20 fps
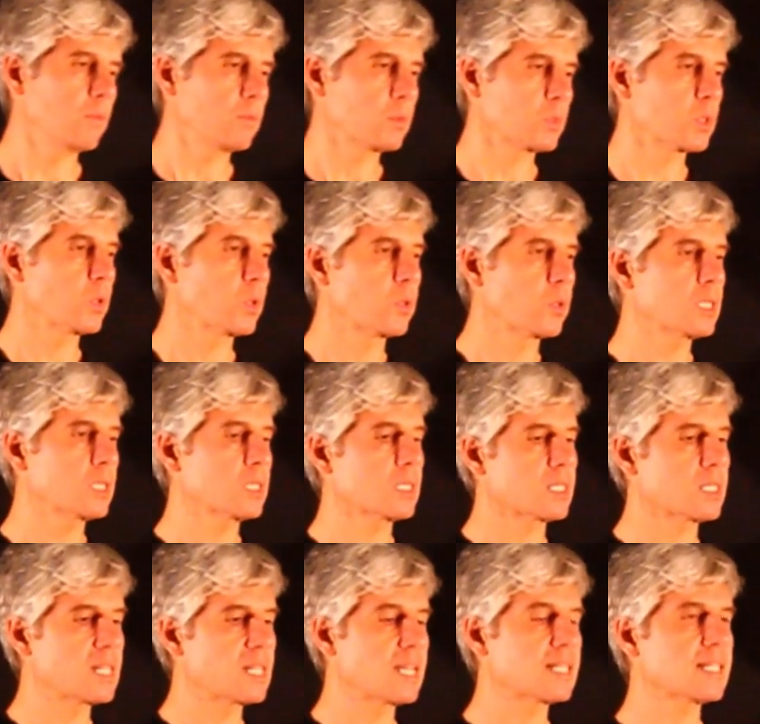so this is
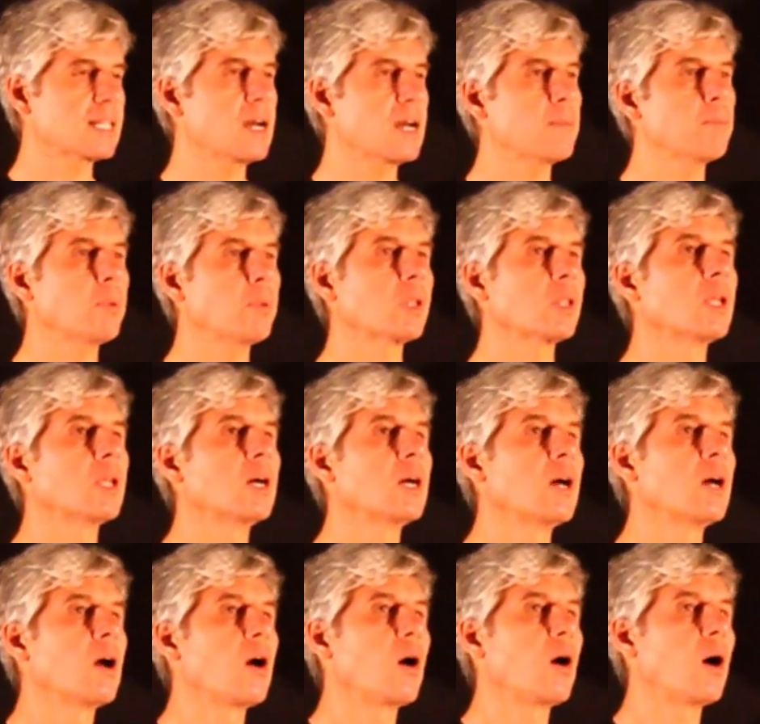an example
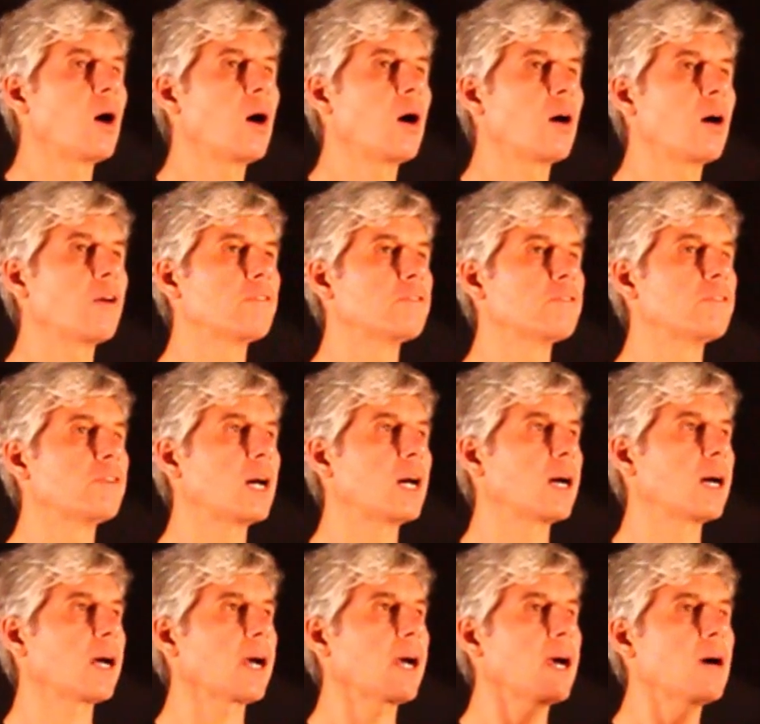of
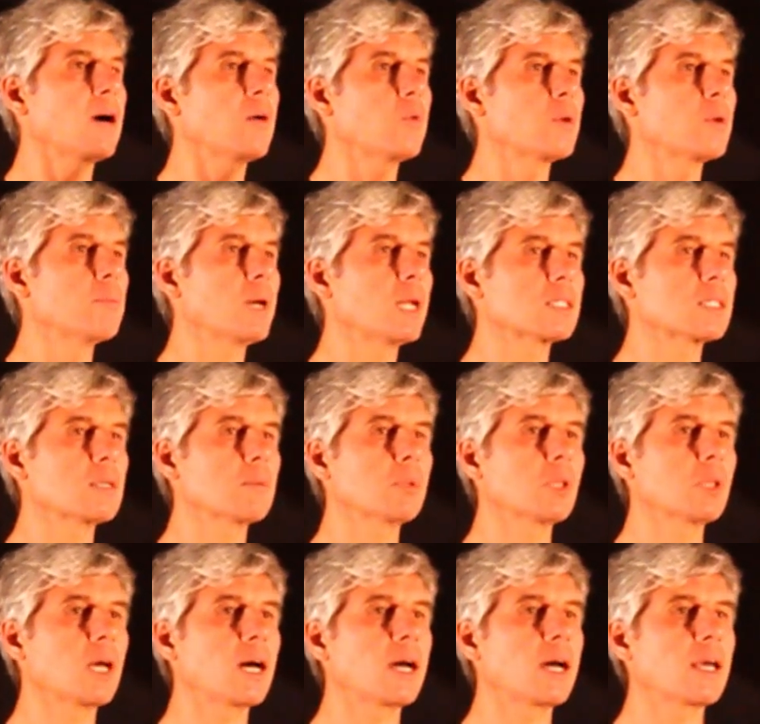how we
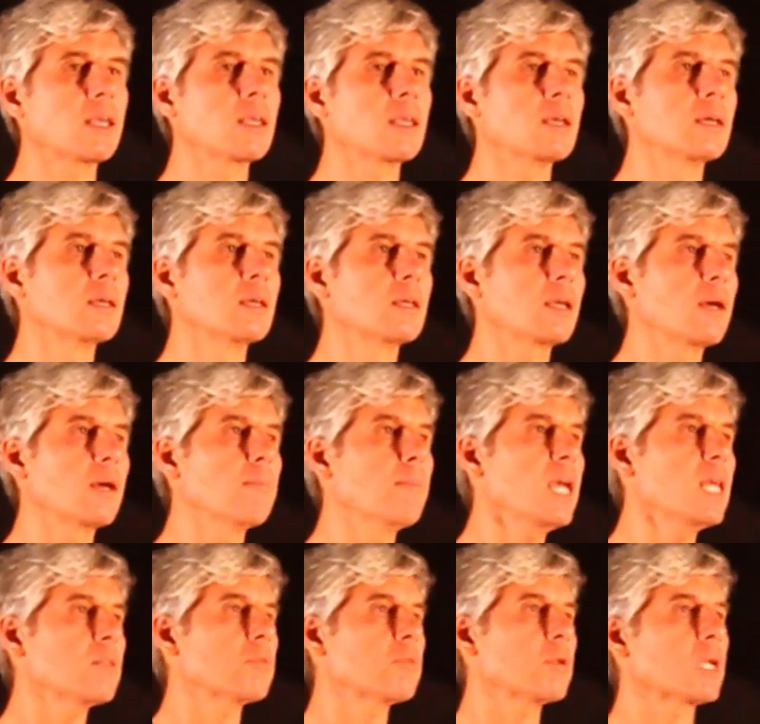multiply a
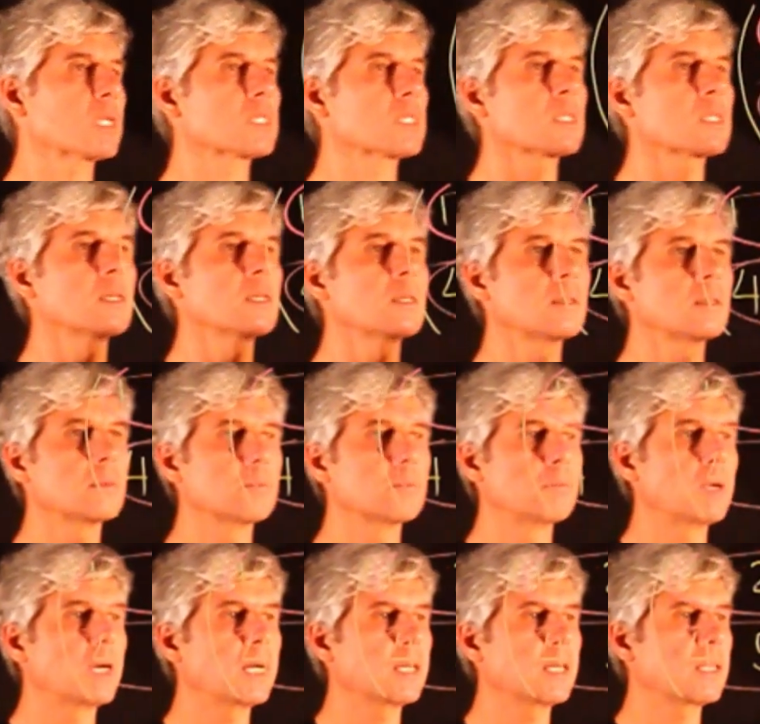matrix
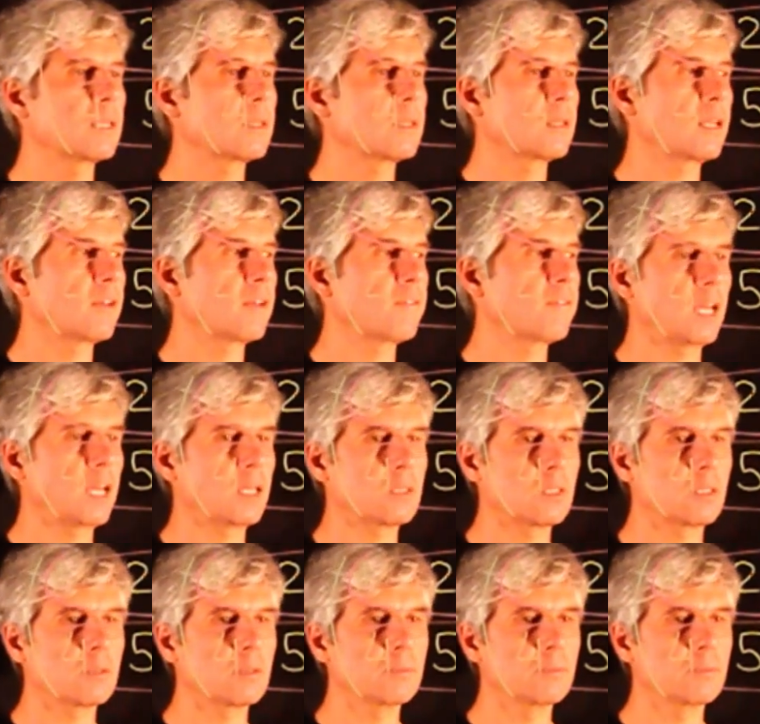by a vector.